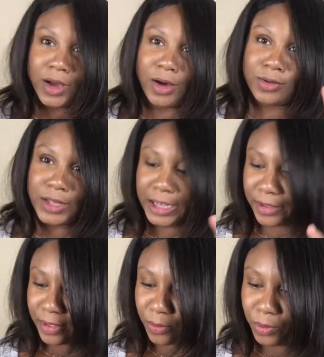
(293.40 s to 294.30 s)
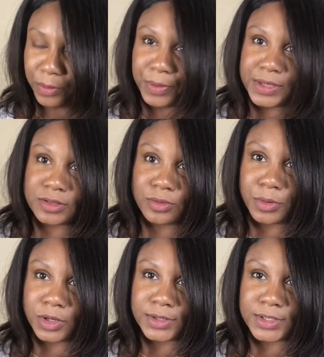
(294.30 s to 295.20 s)
I only had that one piece from
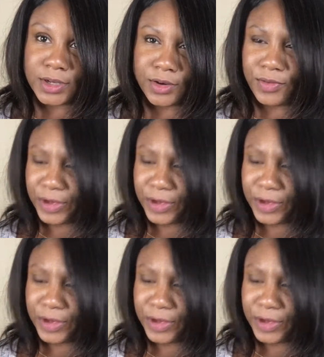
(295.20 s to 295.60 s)
Burlington Coat